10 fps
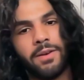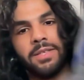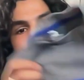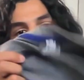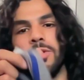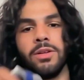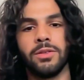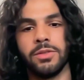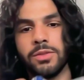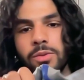it's been worn
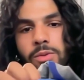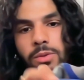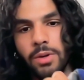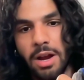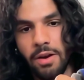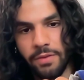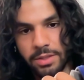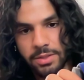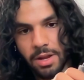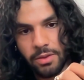because
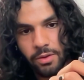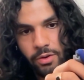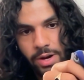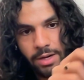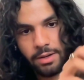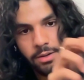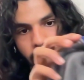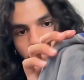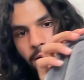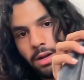everything's starting to crack.
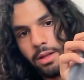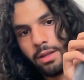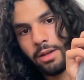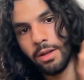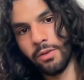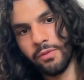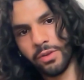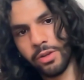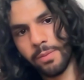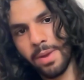I don't
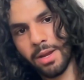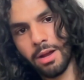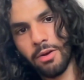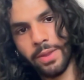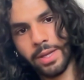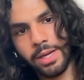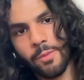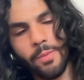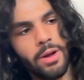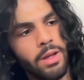think you can make it out on the
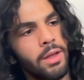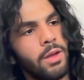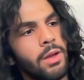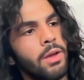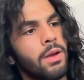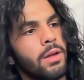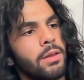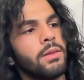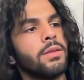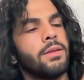camera, but
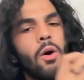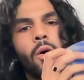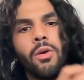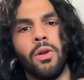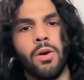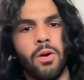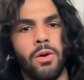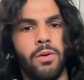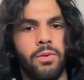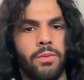the whole logo